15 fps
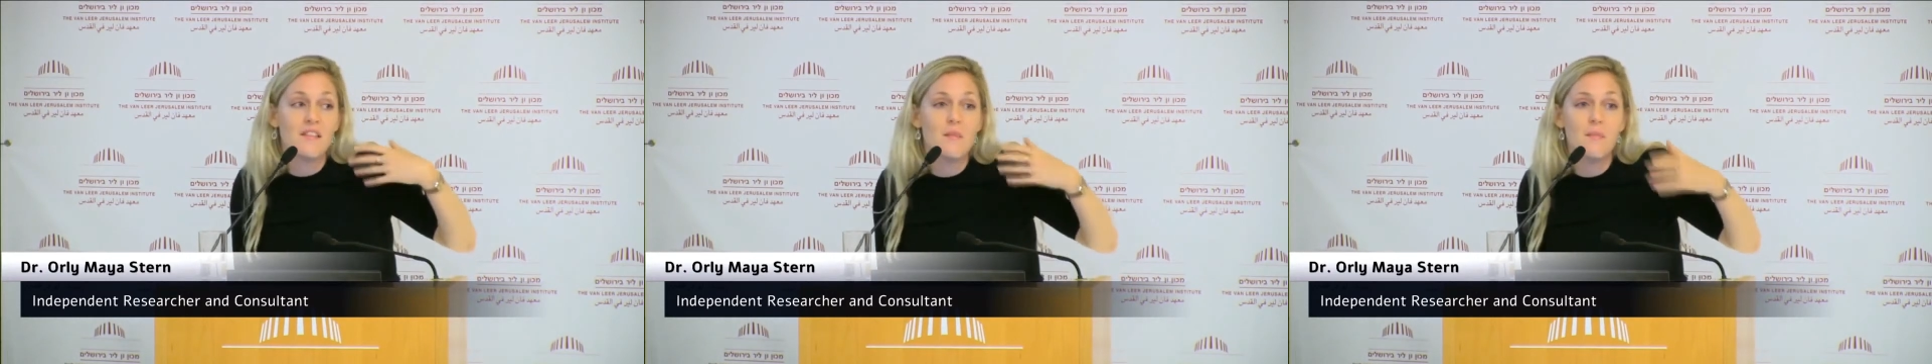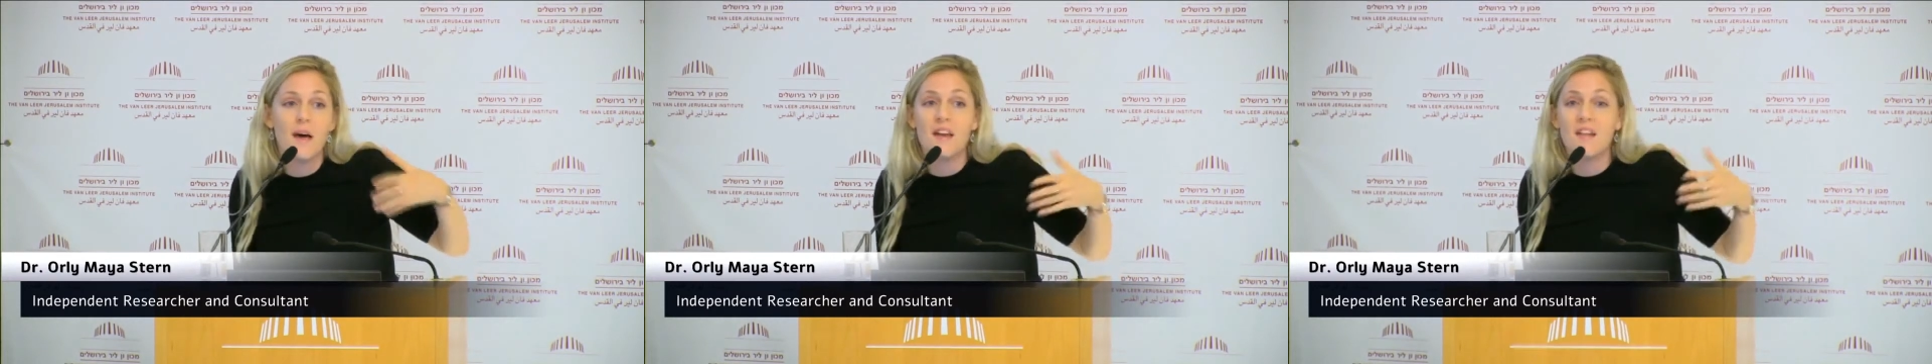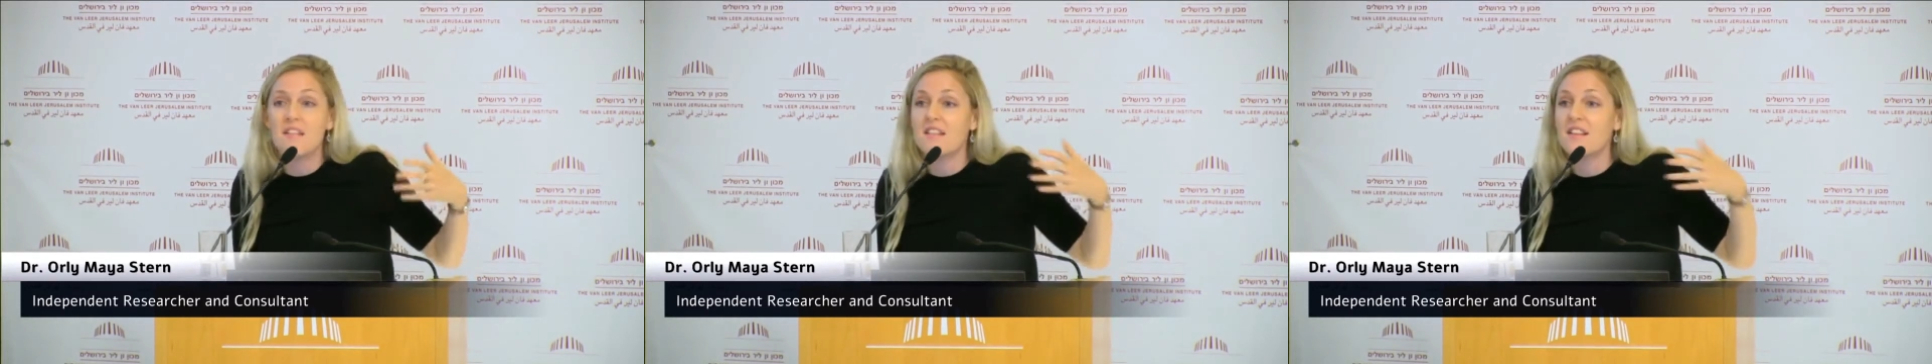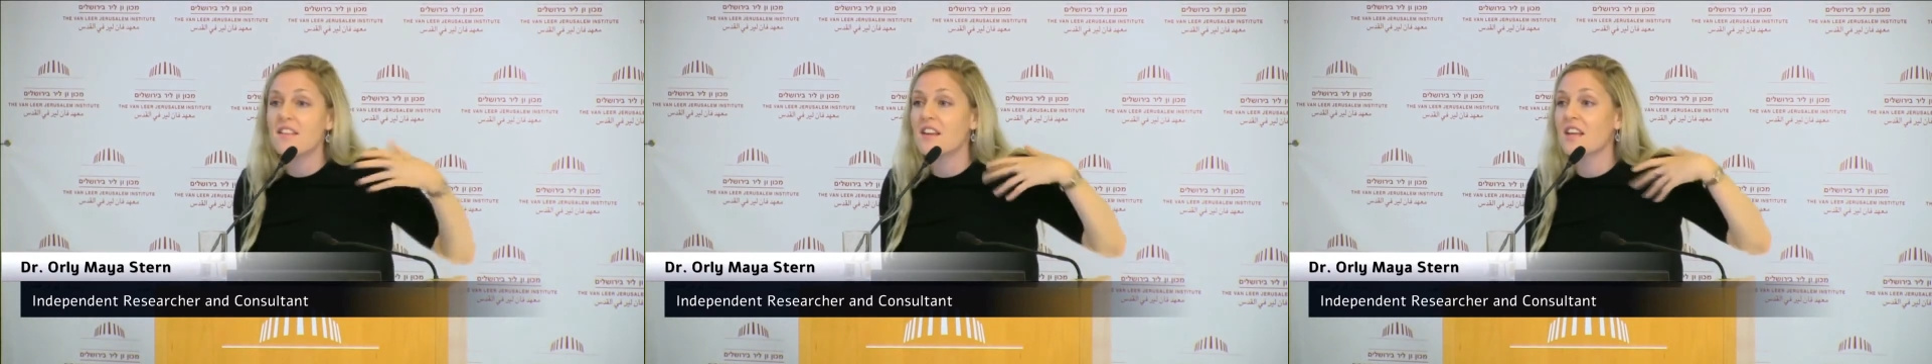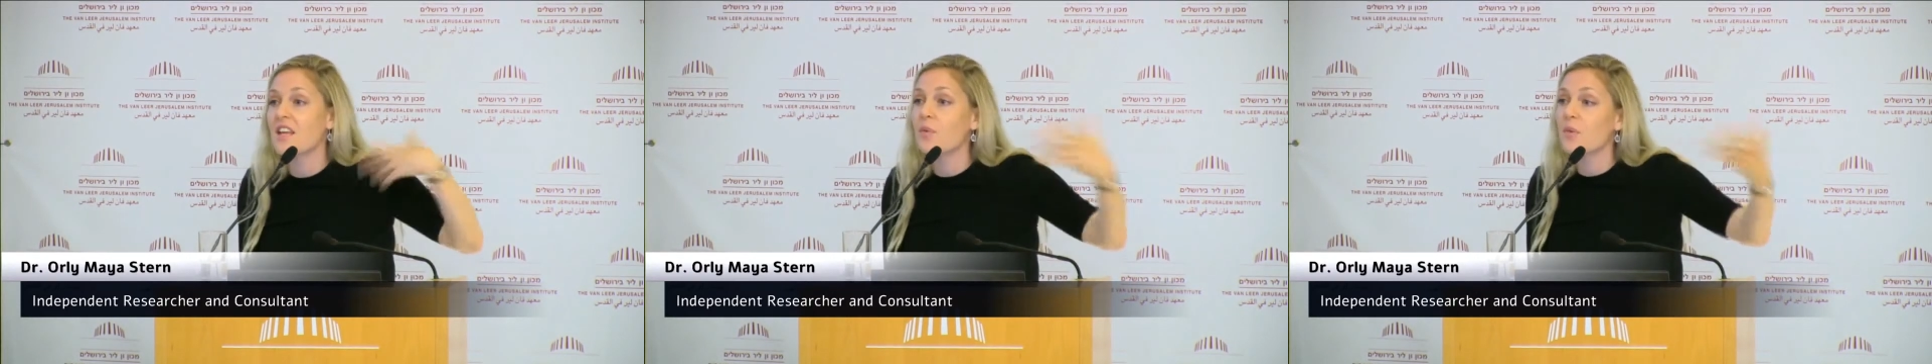the man has said
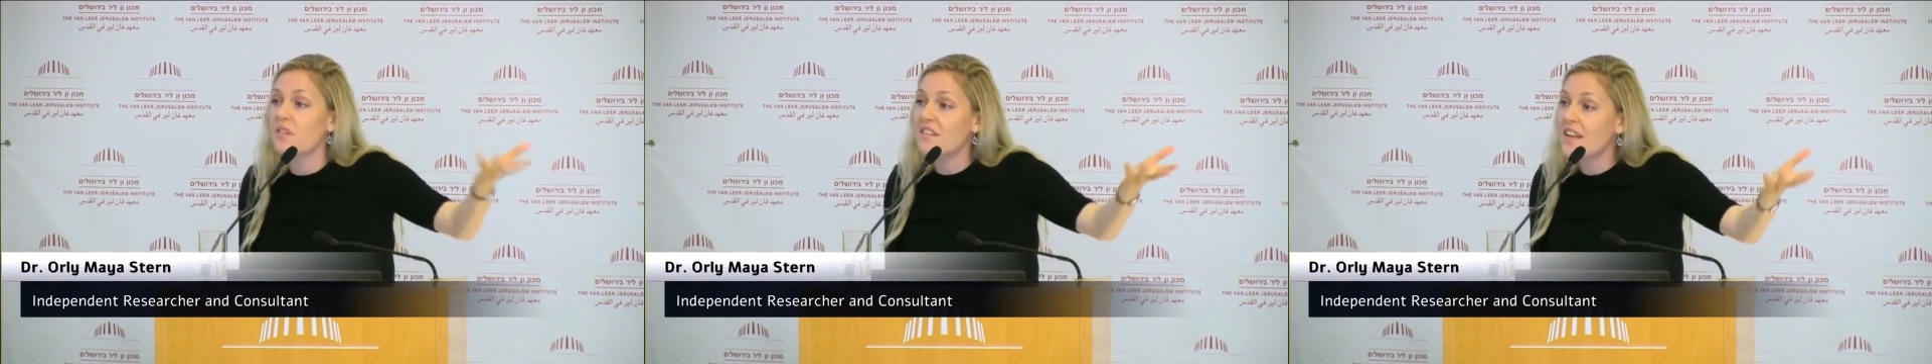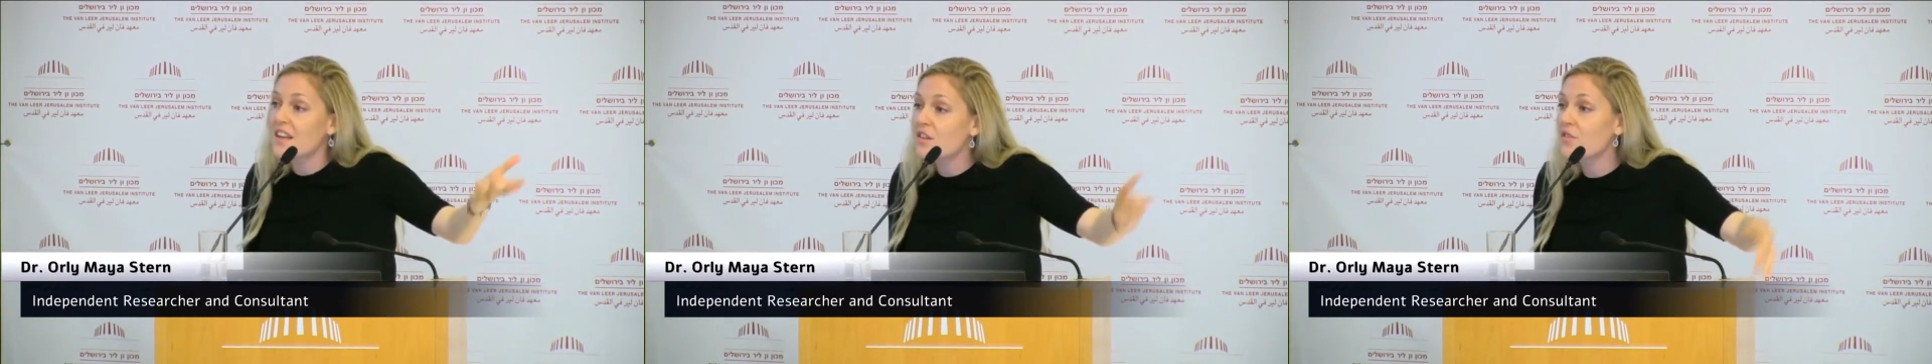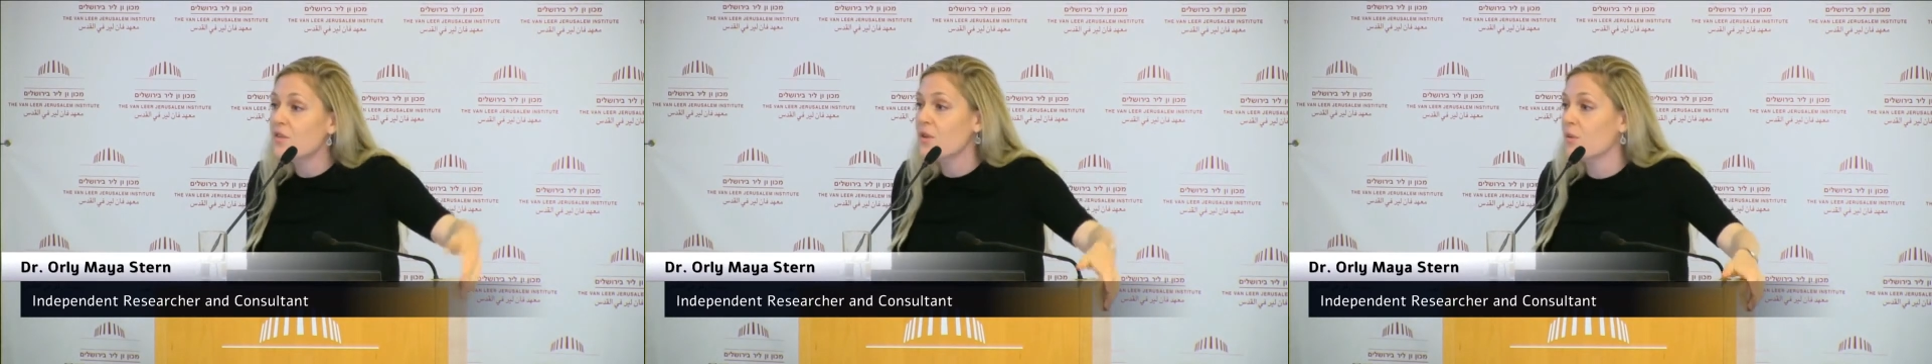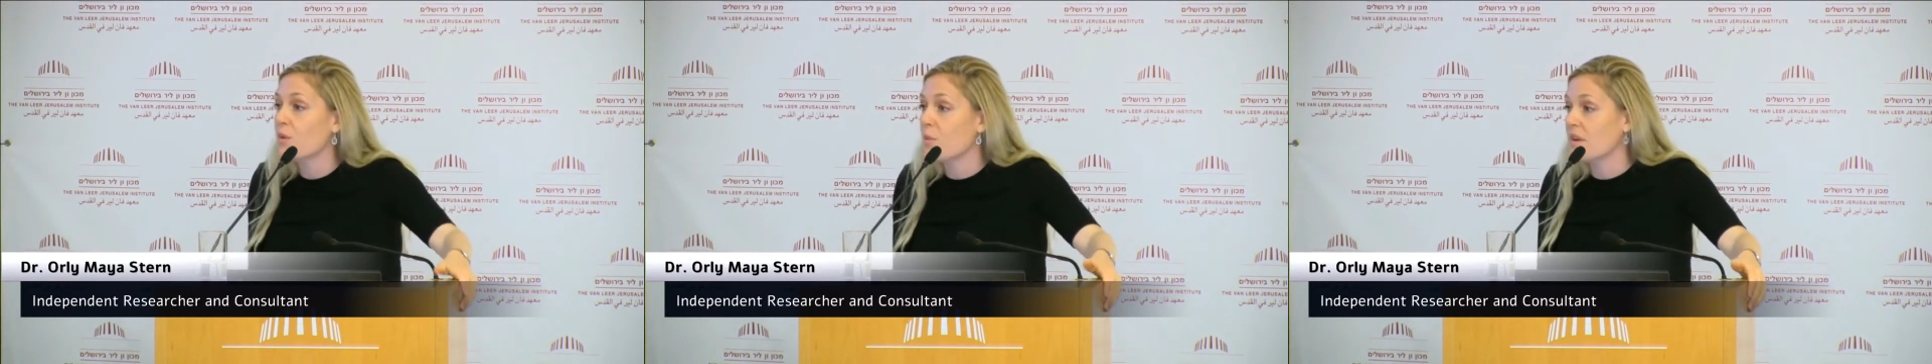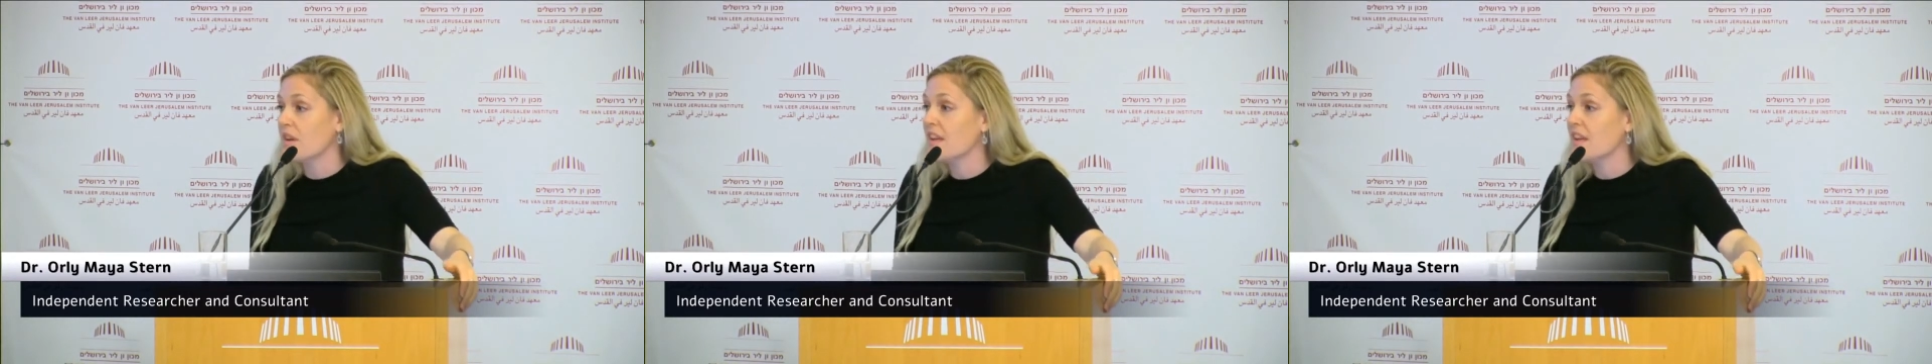that he will send for the woman.